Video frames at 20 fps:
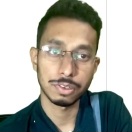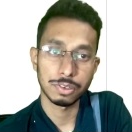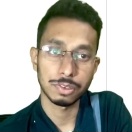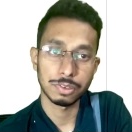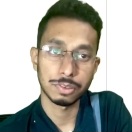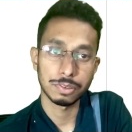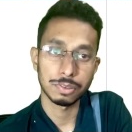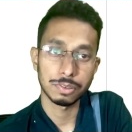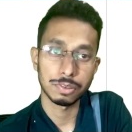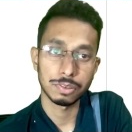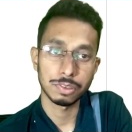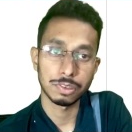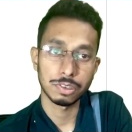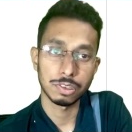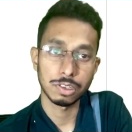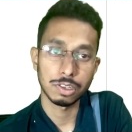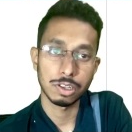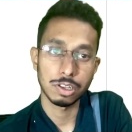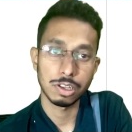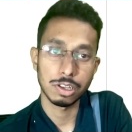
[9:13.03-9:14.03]

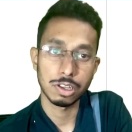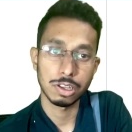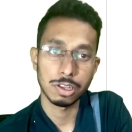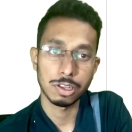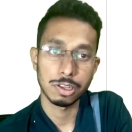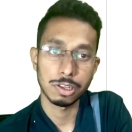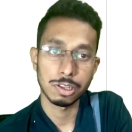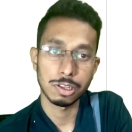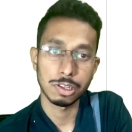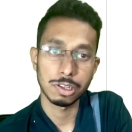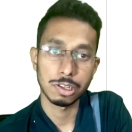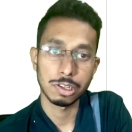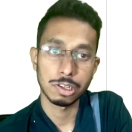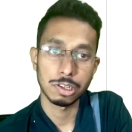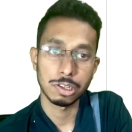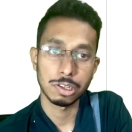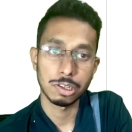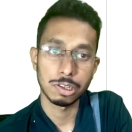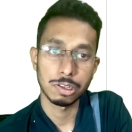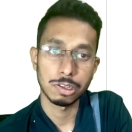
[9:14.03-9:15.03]

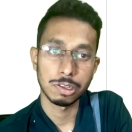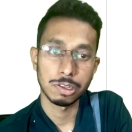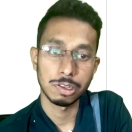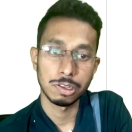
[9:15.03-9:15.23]
(no one is talking)